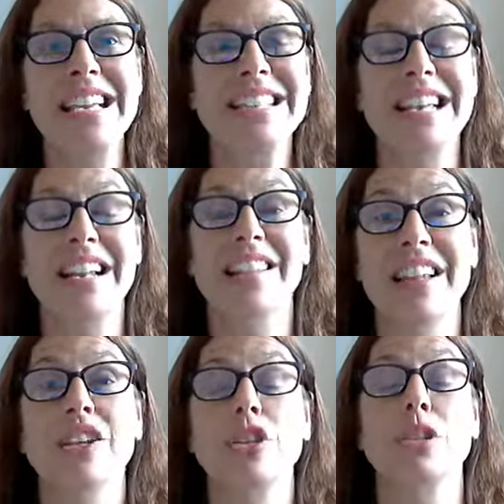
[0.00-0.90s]
sent a
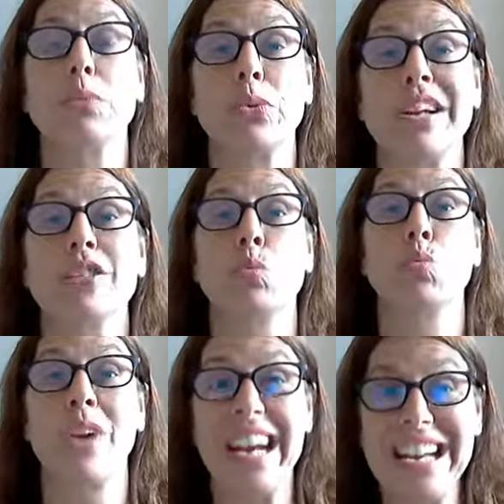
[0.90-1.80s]
letter to the press
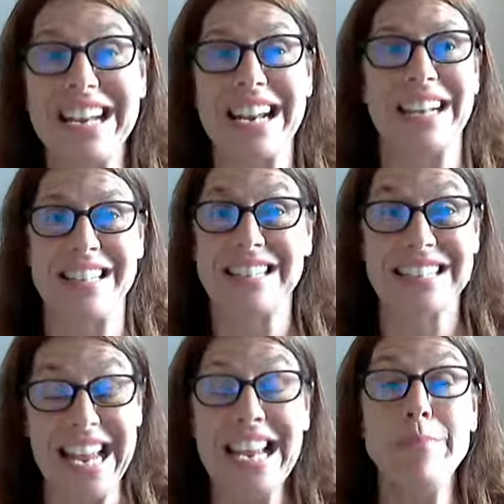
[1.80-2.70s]
right the
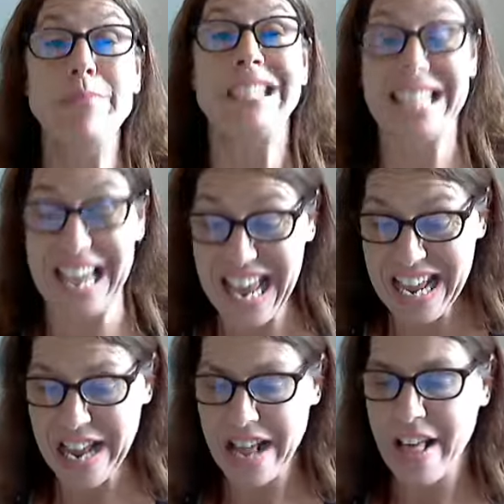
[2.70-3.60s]
same day